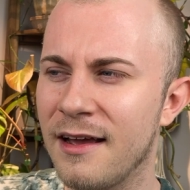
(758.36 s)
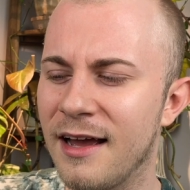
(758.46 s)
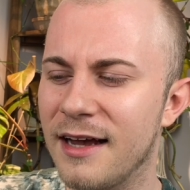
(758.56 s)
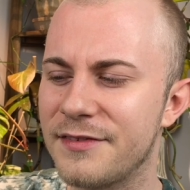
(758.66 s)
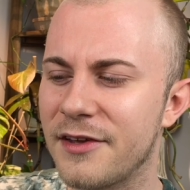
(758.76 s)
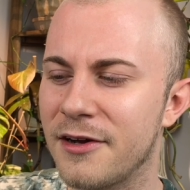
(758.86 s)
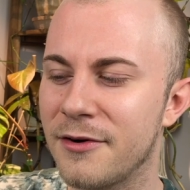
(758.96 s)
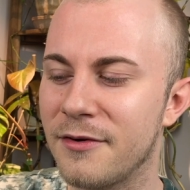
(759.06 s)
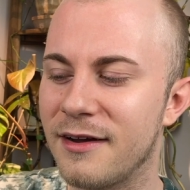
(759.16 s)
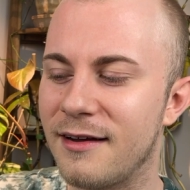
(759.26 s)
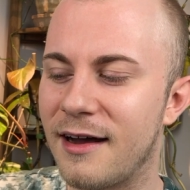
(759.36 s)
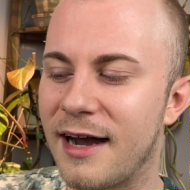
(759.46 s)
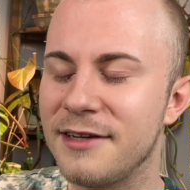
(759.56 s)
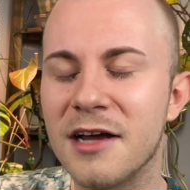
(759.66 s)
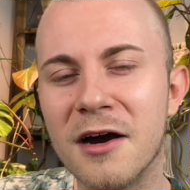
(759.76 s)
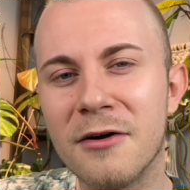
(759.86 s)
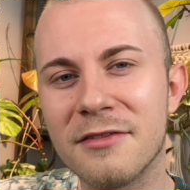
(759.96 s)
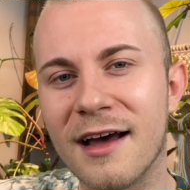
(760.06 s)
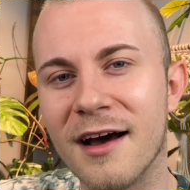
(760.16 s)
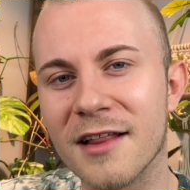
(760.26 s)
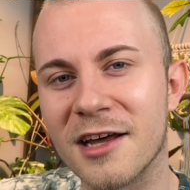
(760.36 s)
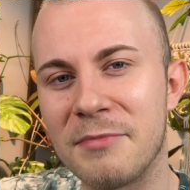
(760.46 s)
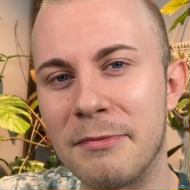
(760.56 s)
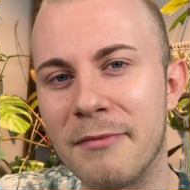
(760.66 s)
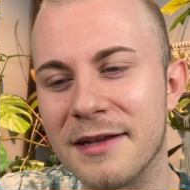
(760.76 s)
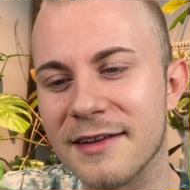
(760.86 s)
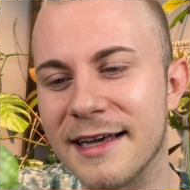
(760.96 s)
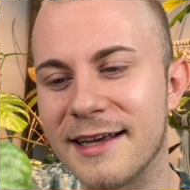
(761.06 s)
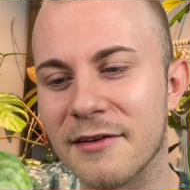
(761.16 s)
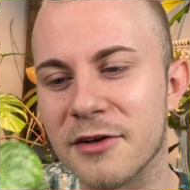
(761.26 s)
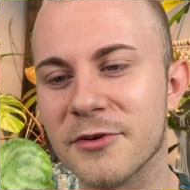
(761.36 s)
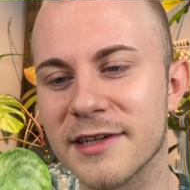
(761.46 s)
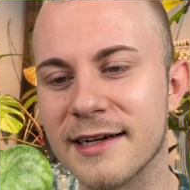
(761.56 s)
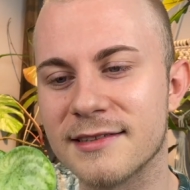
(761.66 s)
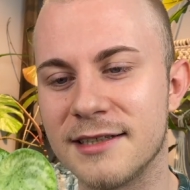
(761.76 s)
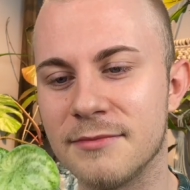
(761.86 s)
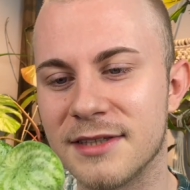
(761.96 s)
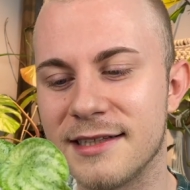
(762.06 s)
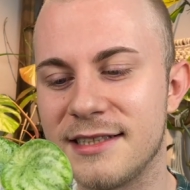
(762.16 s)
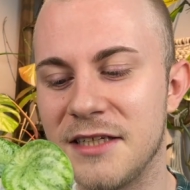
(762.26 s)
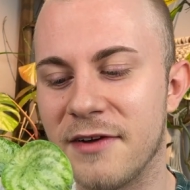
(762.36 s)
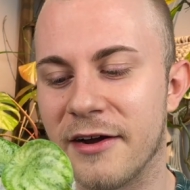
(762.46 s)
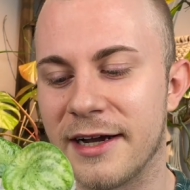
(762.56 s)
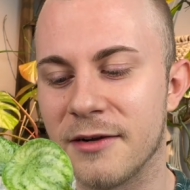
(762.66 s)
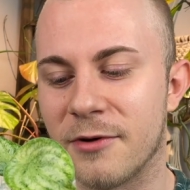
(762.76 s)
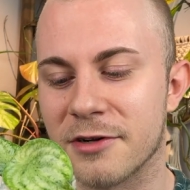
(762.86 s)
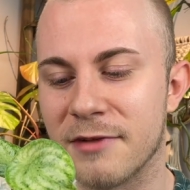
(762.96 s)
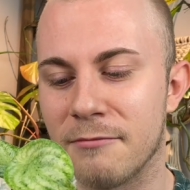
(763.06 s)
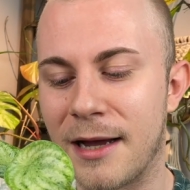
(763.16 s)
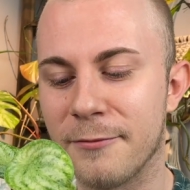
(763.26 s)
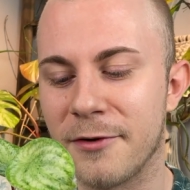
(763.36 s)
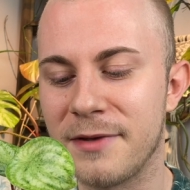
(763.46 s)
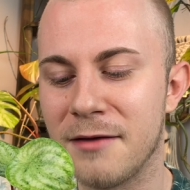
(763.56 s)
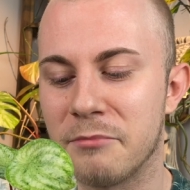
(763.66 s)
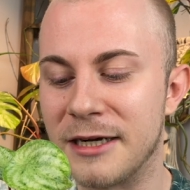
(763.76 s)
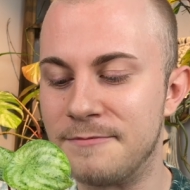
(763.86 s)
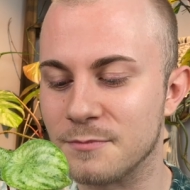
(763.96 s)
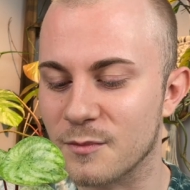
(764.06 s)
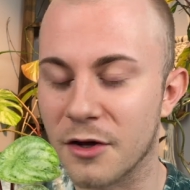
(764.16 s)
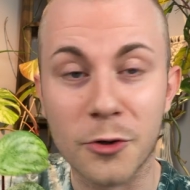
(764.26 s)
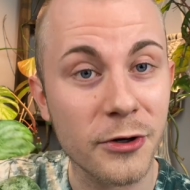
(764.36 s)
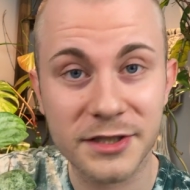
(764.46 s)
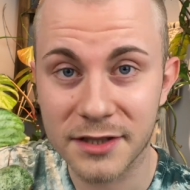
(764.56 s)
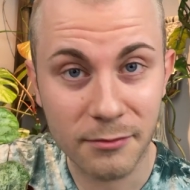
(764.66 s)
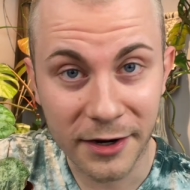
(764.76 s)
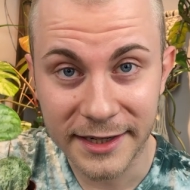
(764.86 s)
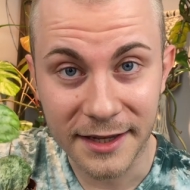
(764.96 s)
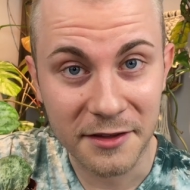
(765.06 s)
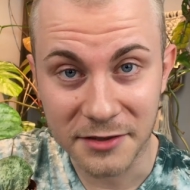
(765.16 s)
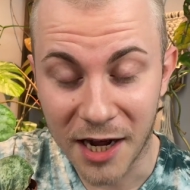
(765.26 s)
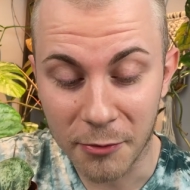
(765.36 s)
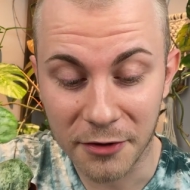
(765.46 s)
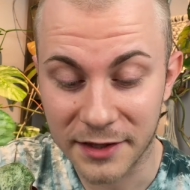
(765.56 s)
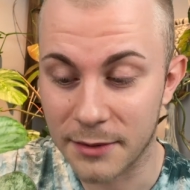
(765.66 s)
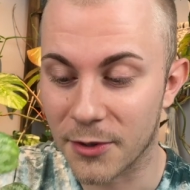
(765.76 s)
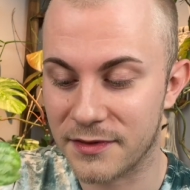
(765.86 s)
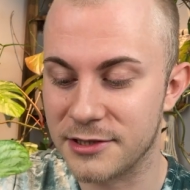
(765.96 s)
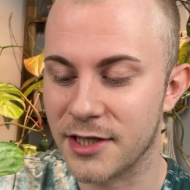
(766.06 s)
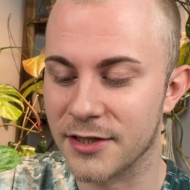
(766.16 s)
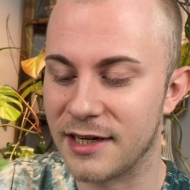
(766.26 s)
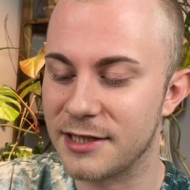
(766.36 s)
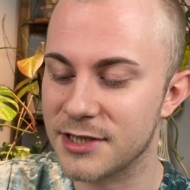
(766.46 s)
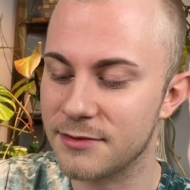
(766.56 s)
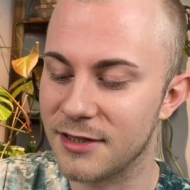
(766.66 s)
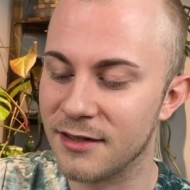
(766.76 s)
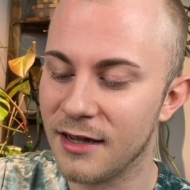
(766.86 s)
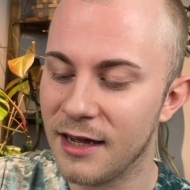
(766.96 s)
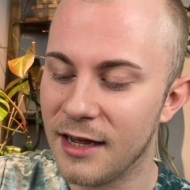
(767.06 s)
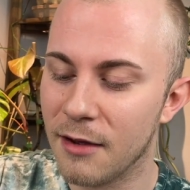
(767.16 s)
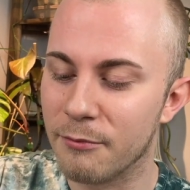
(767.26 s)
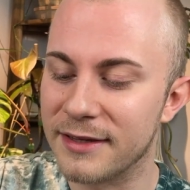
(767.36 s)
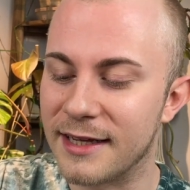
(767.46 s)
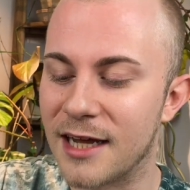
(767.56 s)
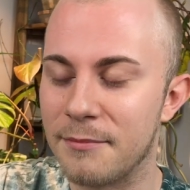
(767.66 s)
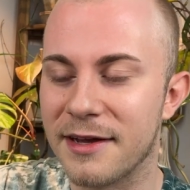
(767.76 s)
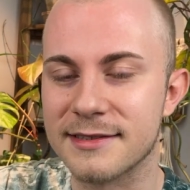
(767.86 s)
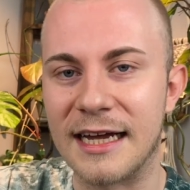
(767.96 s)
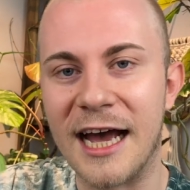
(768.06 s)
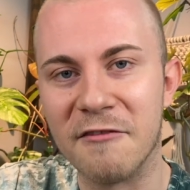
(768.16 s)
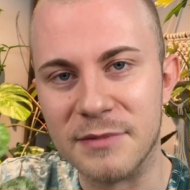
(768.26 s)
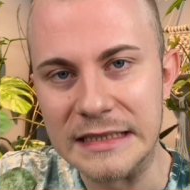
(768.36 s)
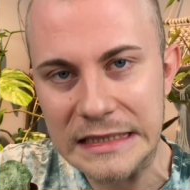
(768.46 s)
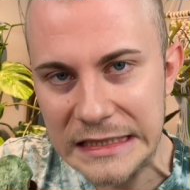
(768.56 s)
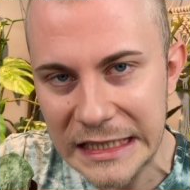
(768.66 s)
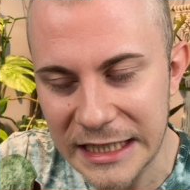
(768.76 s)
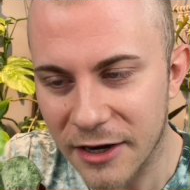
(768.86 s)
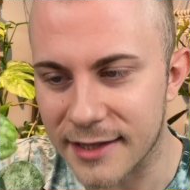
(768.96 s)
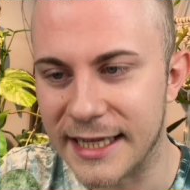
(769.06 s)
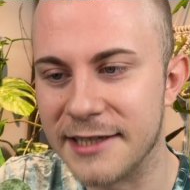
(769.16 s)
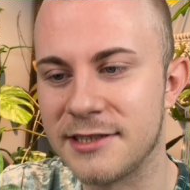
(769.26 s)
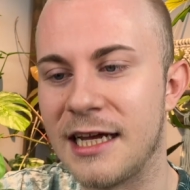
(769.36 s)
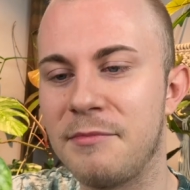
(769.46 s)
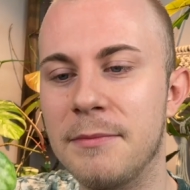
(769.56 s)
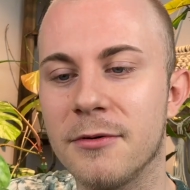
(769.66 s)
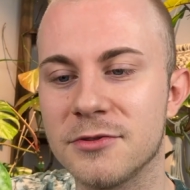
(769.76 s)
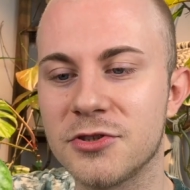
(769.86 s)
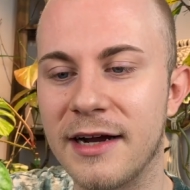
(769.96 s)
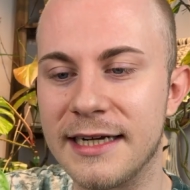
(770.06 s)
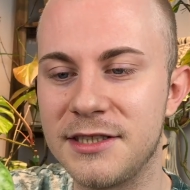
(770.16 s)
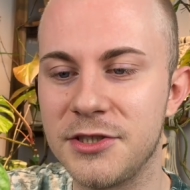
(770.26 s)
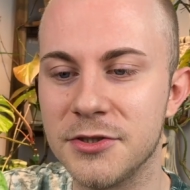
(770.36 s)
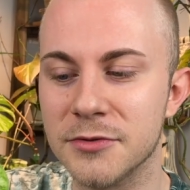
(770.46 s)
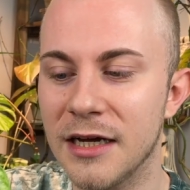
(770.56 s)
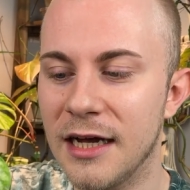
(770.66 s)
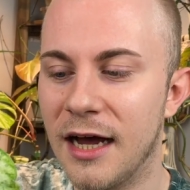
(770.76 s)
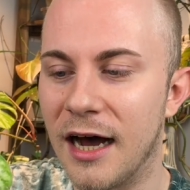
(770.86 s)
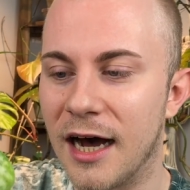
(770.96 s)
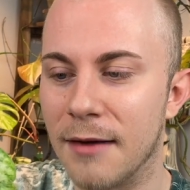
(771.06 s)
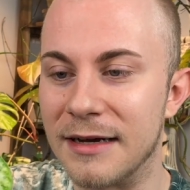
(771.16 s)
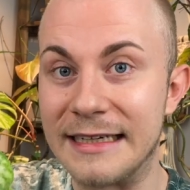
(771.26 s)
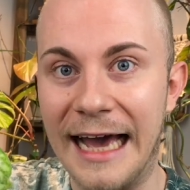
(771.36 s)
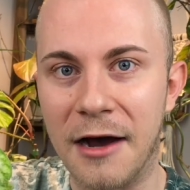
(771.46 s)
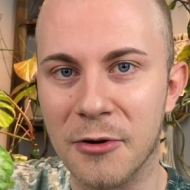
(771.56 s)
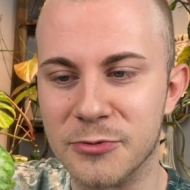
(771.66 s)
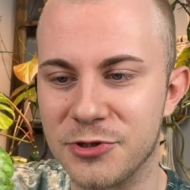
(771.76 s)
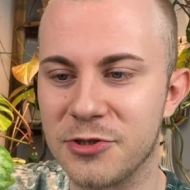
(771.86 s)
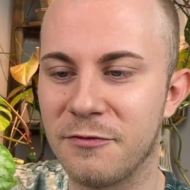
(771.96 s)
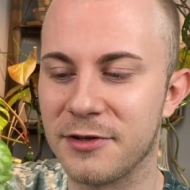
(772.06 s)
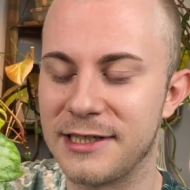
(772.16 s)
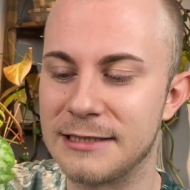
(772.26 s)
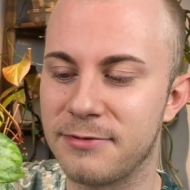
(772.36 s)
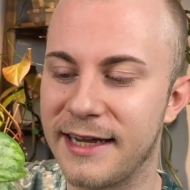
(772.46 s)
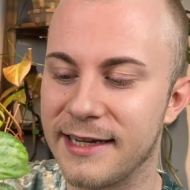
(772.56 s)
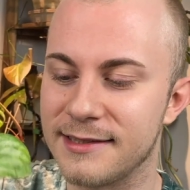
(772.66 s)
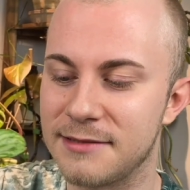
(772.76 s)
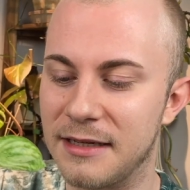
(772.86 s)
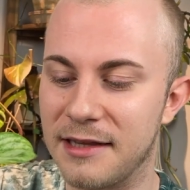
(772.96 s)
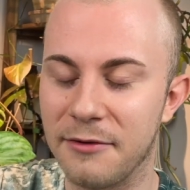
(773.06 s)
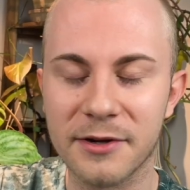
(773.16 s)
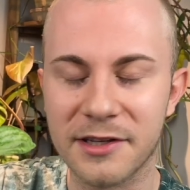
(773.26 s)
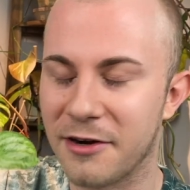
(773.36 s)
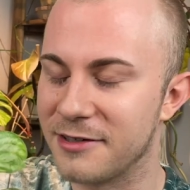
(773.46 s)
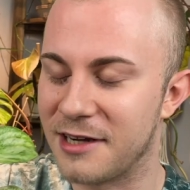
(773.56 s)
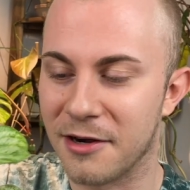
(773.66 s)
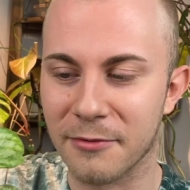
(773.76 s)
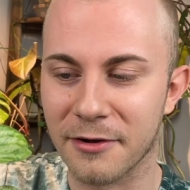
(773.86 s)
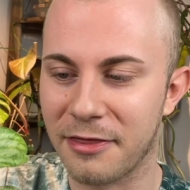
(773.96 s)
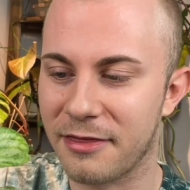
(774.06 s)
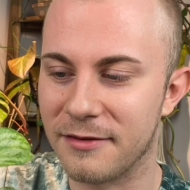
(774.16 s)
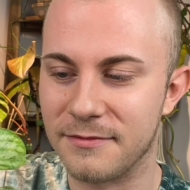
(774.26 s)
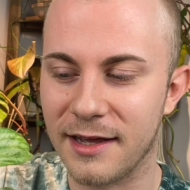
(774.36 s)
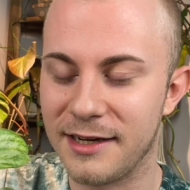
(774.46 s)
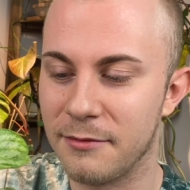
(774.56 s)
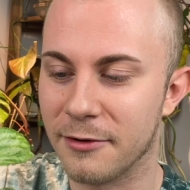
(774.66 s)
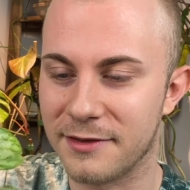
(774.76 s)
So I know that a lot of people might like get like really excited when they see a variegated watermelon peperomia, but according to the market, they're not worth any more than each other. And I just want to bring that up because I have been seeing on the internet people trying to um, gouge for these plants. They really are not worth any more.